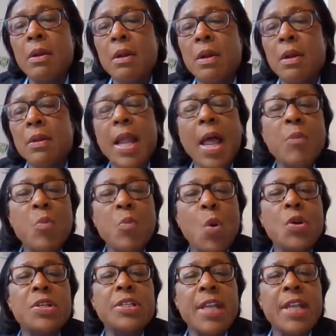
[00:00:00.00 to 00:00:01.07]
a lot
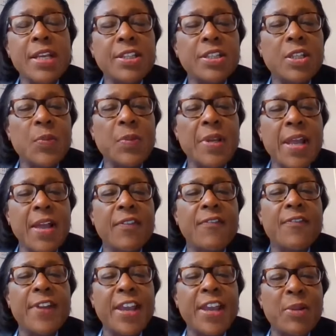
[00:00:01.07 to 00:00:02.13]
more tests than we have
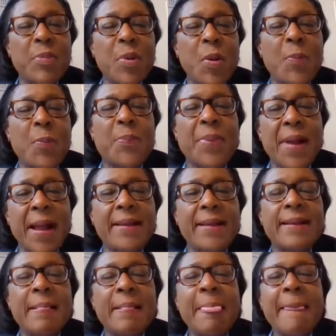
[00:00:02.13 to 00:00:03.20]
available. But
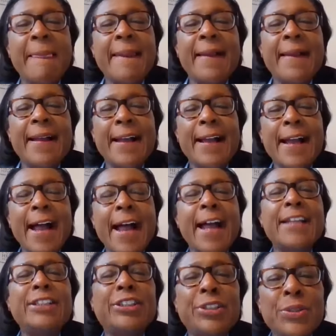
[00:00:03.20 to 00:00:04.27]

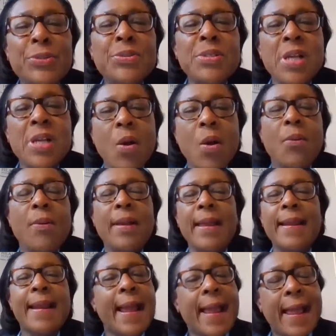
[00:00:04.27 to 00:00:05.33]
I do know,
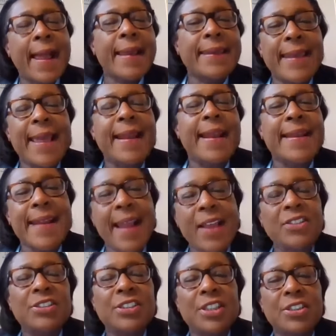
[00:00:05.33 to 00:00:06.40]
and I can't
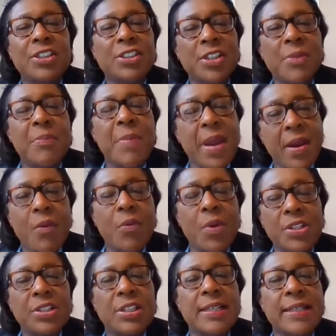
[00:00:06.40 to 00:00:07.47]
announce this because the mayor
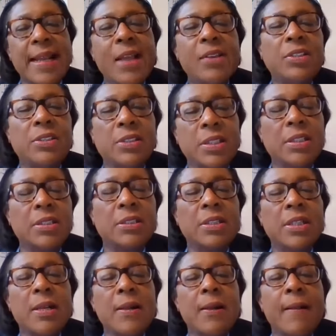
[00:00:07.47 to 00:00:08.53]
wants to announce
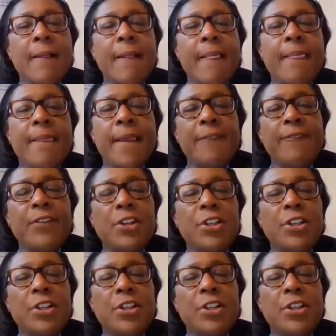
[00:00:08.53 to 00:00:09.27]
this, that for